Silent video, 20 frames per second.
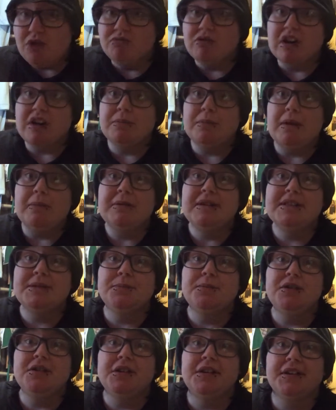Recommend me some
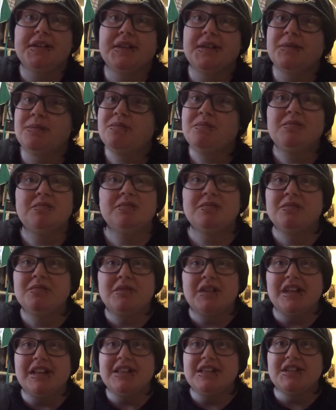books.
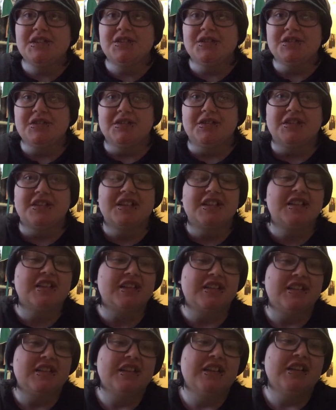Let's talk.
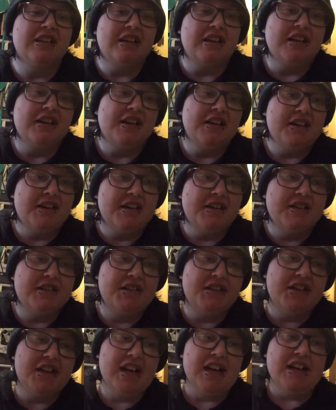
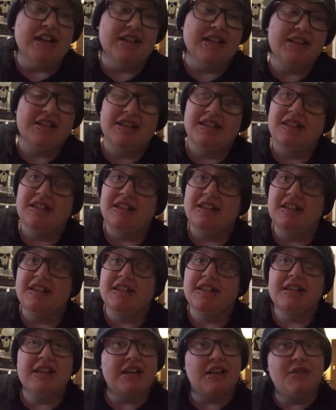So yes,
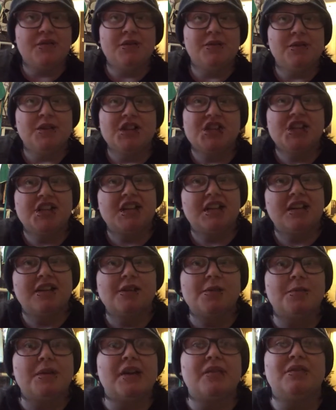thank you for watching.
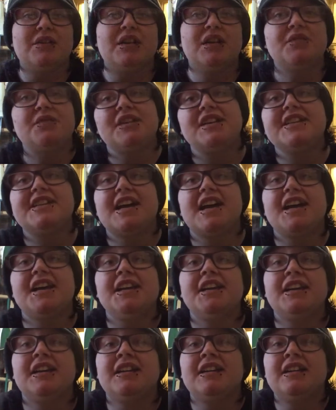Hope you have a lovely day
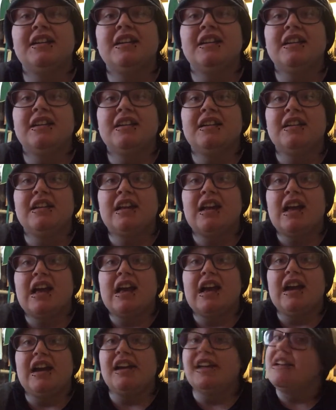
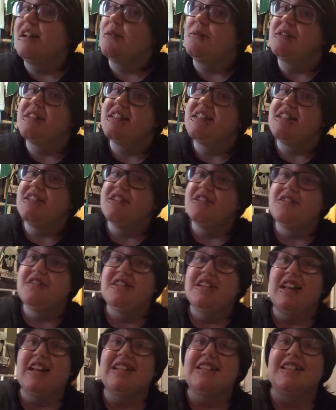and I will see you
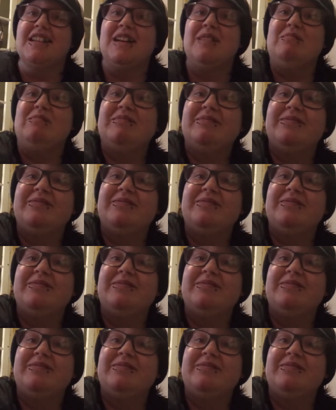next time.